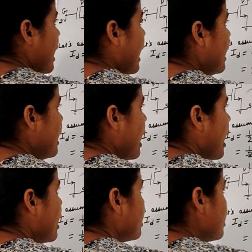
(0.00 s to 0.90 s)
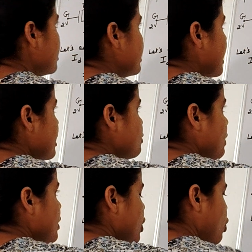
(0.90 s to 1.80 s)
and R, that is
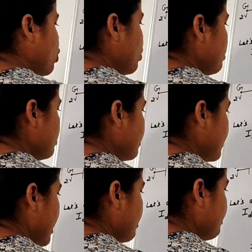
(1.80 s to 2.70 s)
1 kilo ohm, and